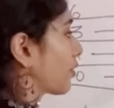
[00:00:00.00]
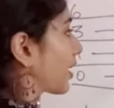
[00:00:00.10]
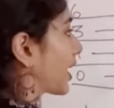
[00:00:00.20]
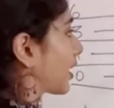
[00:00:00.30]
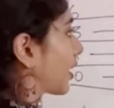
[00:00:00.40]

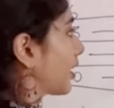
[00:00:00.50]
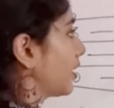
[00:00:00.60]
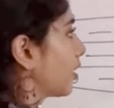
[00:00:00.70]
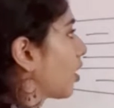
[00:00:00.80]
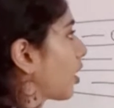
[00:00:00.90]
writing
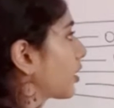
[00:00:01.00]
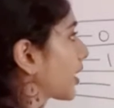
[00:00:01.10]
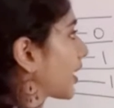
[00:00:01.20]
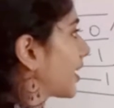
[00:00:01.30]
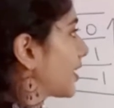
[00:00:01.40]
it, or you
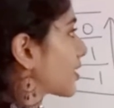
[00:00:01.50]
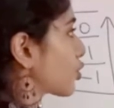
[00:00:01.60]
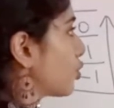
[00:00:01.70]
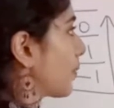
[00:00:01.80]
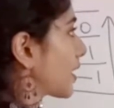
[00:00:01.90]
can write it as
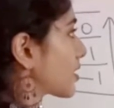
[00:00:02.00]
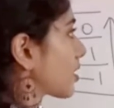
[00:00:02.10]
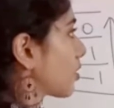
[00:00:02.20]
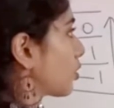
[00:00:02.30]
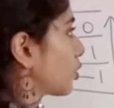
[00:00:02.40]
2 power
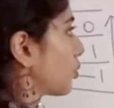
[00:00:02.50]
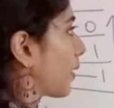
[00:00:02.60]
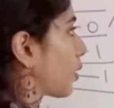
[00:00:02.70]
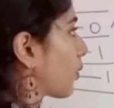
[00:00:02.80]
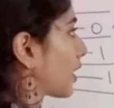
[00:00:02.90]
0, 2
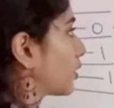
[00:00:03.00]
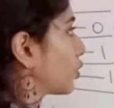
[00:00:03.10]
power 1,